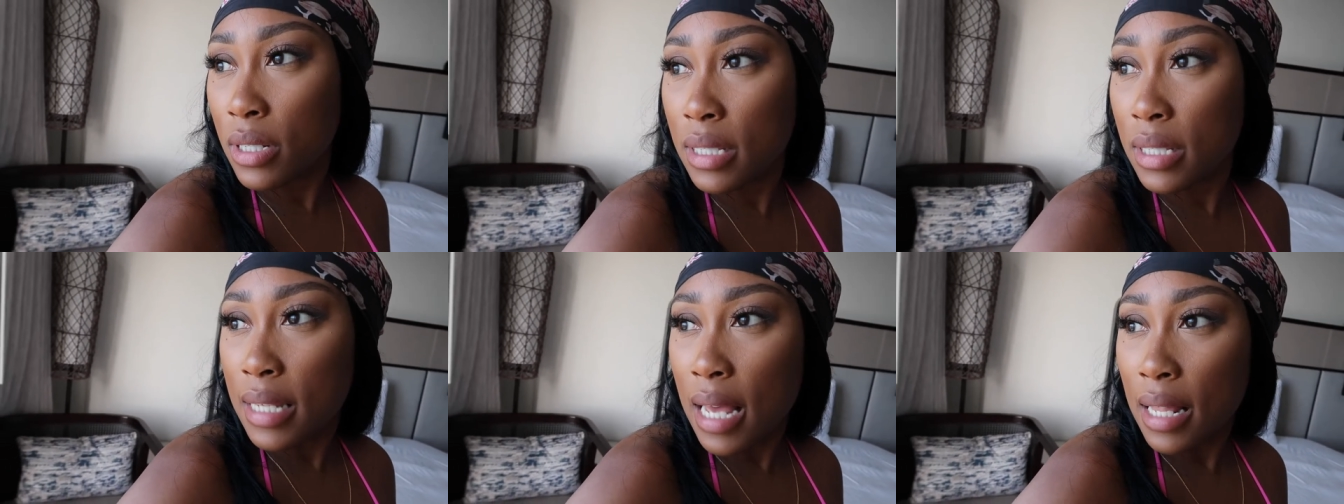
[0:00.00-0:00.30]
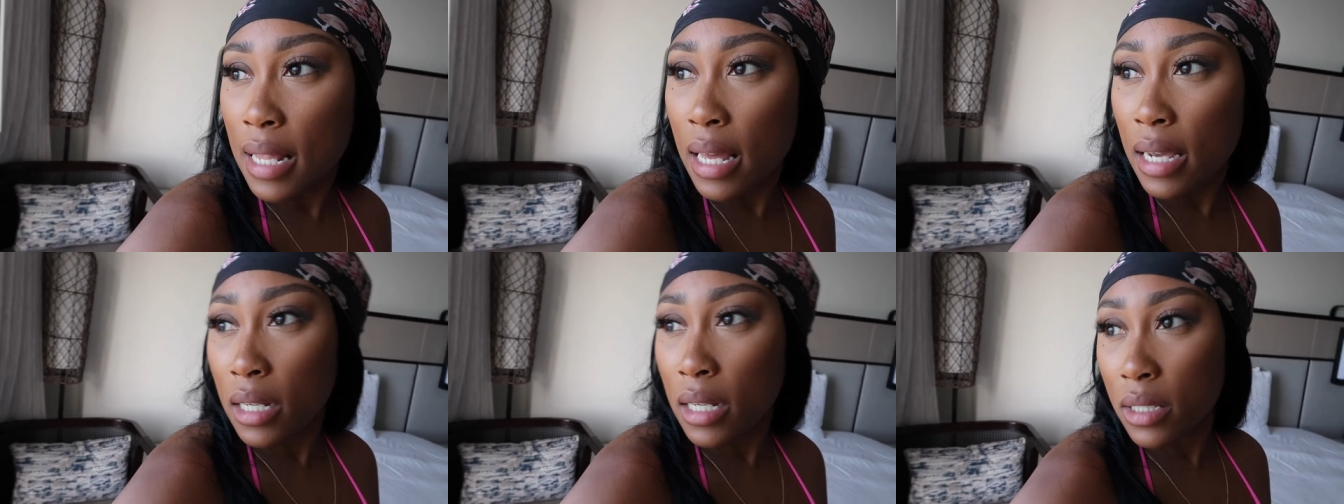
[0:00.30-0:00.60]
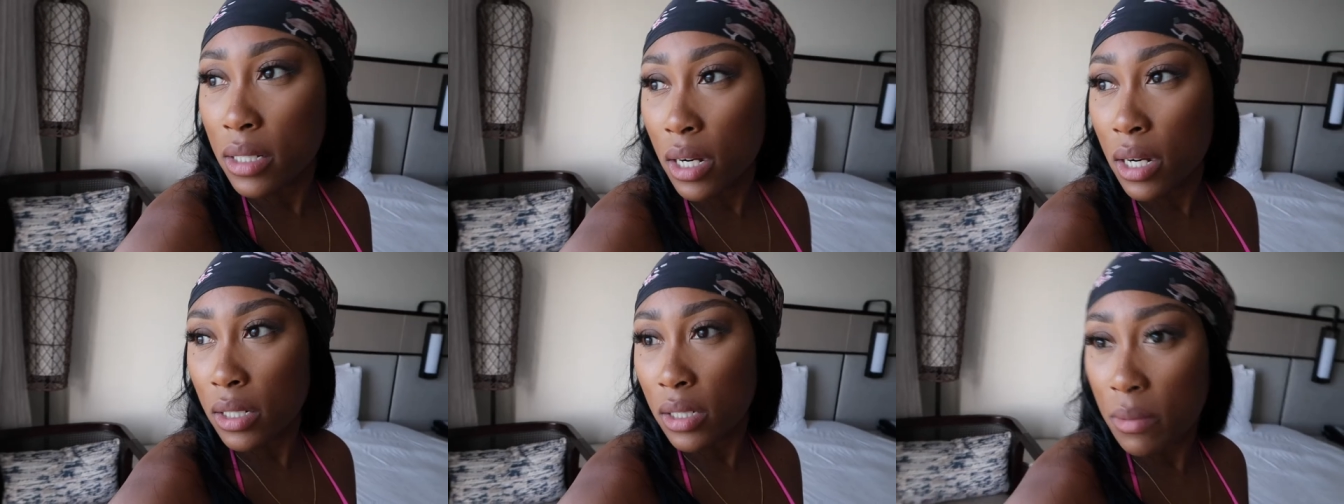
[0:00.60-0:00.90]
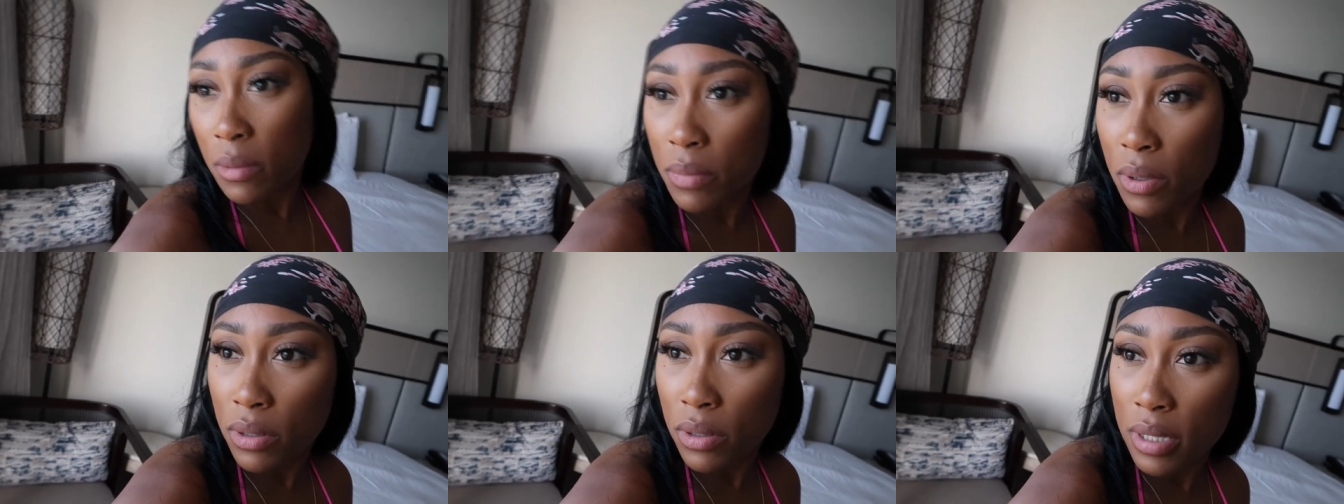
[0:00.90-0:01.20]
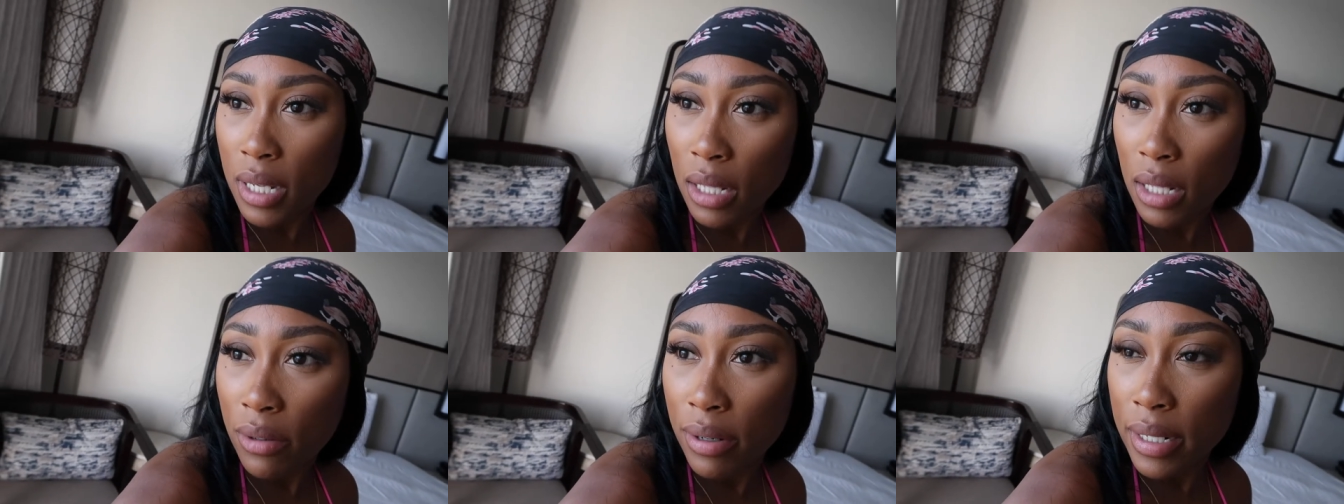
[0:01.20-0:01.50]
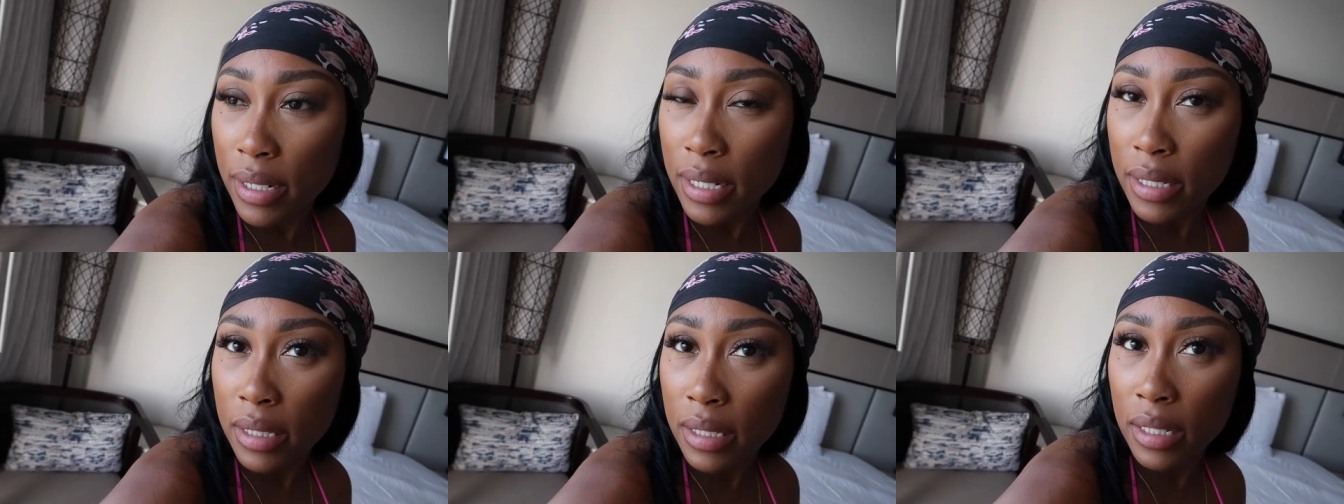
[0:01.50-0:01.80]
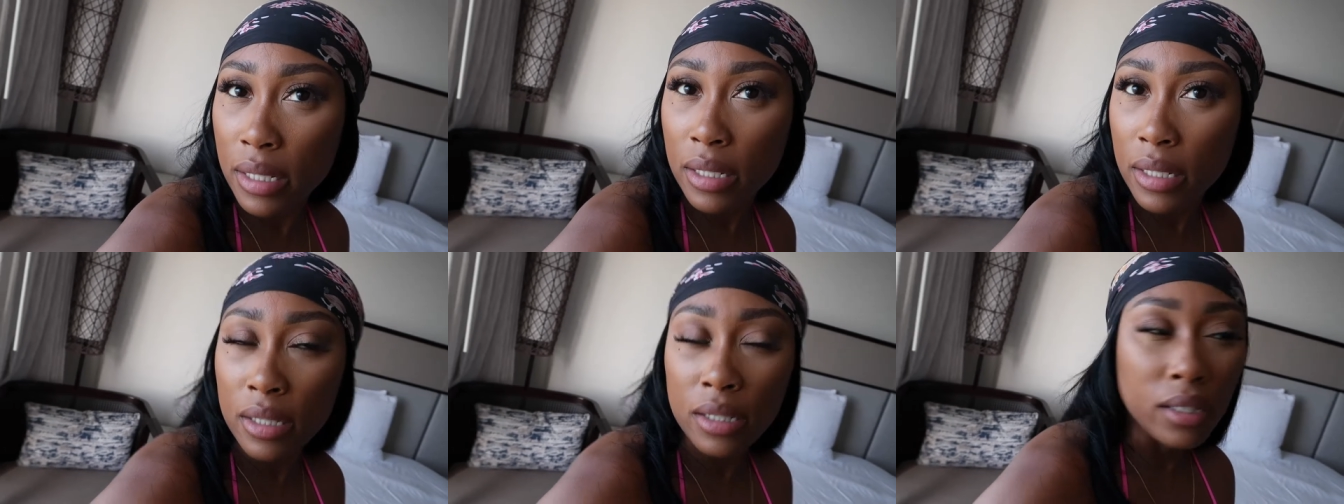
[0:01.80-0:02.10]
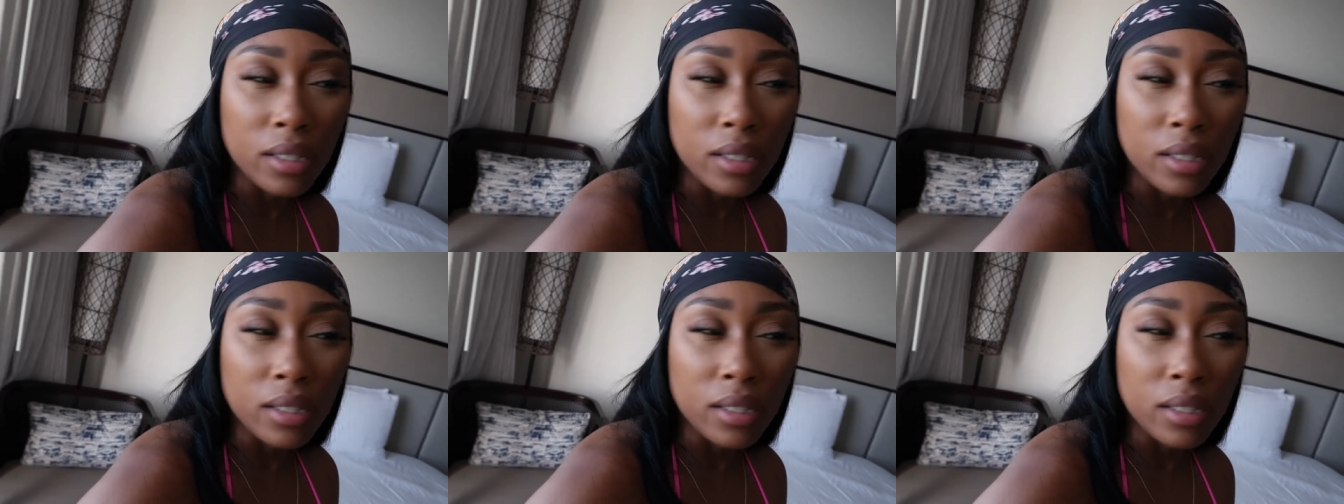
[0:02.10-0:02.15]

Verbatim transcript: It's not like a turn-up hotel or anything.